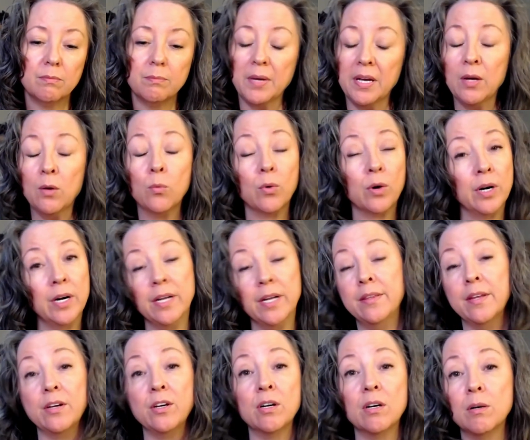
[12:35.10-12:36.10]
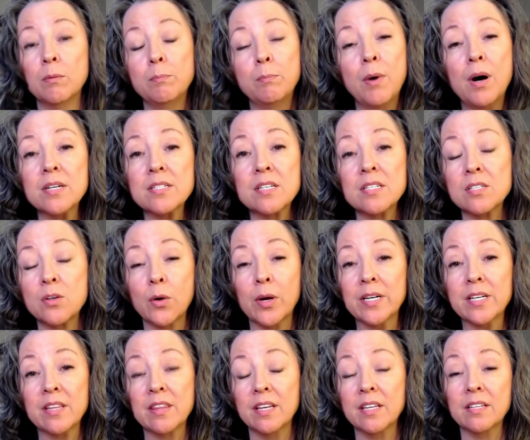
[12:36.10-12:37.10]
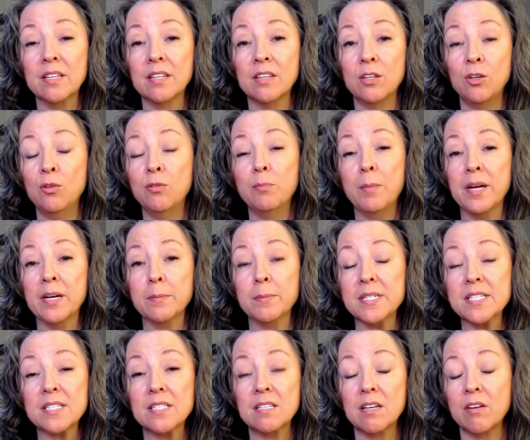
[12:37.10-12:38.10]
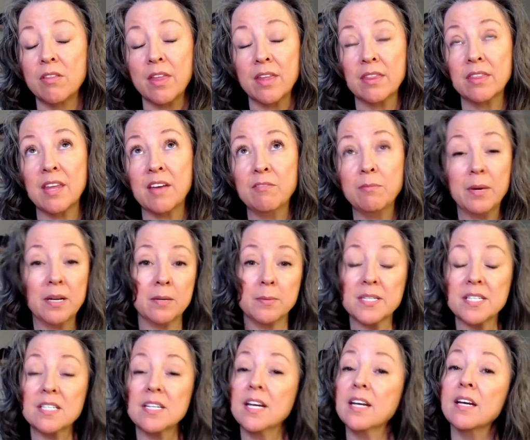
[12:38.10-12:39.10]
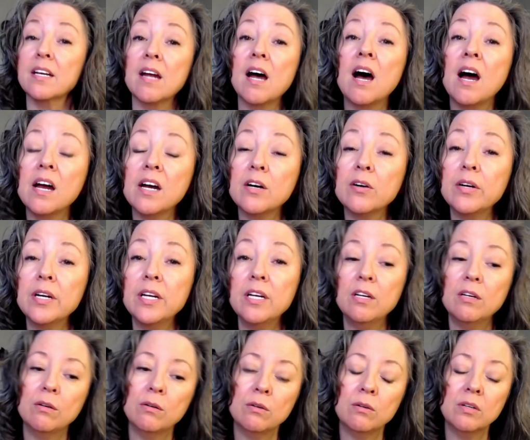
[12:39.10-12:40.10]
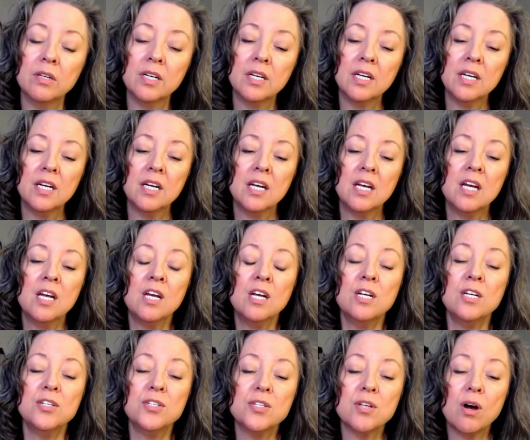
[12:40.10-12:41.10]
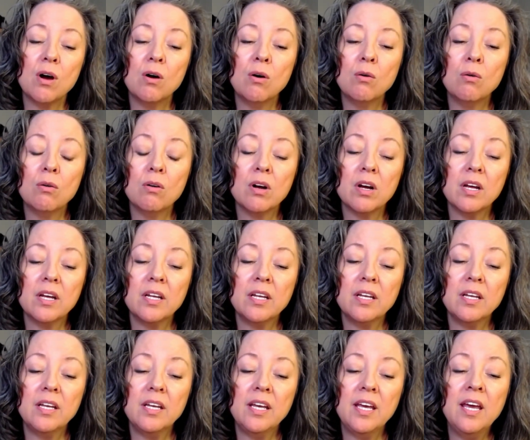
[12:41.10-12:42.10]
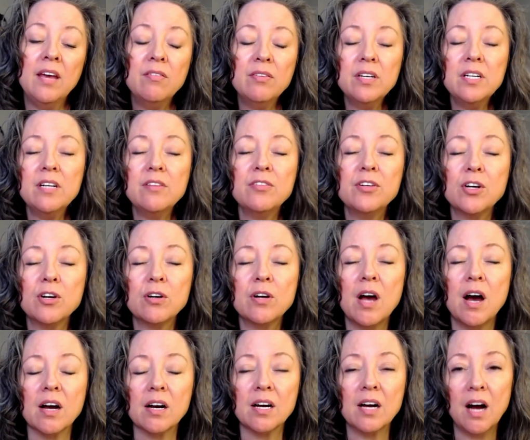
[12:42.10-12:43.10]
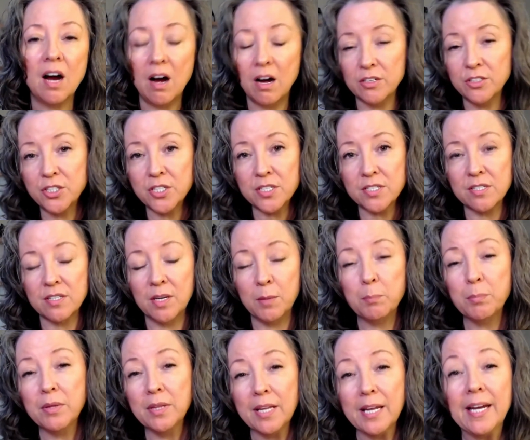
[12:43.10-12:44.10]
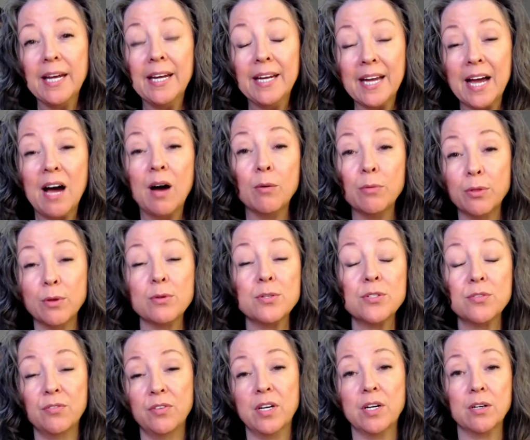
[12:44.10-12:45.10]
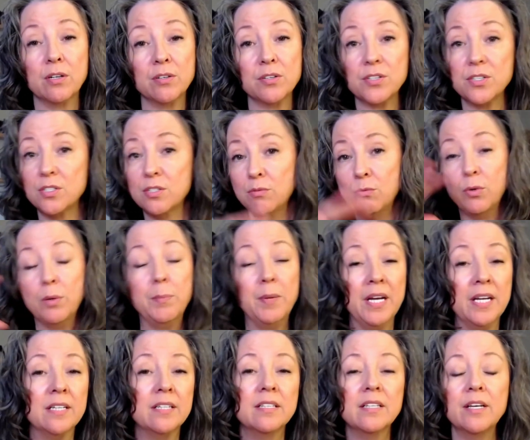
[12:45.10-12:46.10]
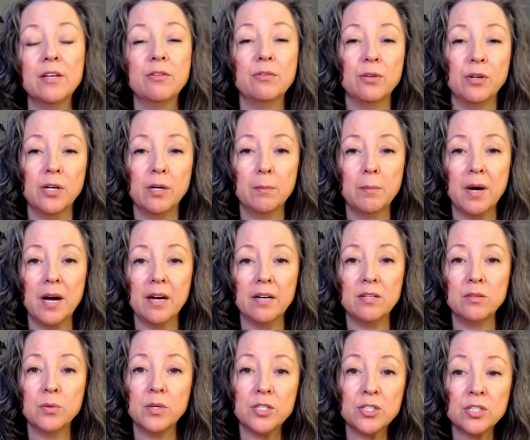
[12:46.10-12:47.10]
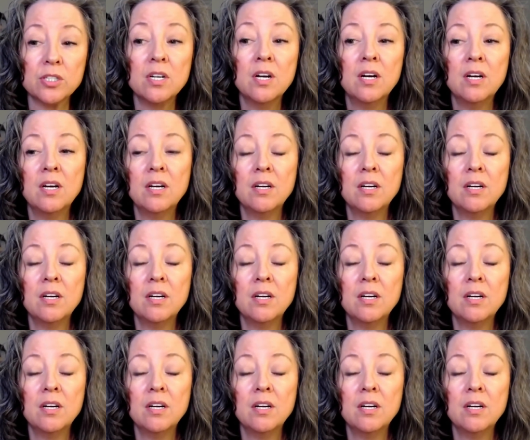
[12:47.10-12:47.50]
being worried that your boss is going to think that they've made a mistake in hiring you. So even if you're not consciously playing out those fears repeatedly through your mind, which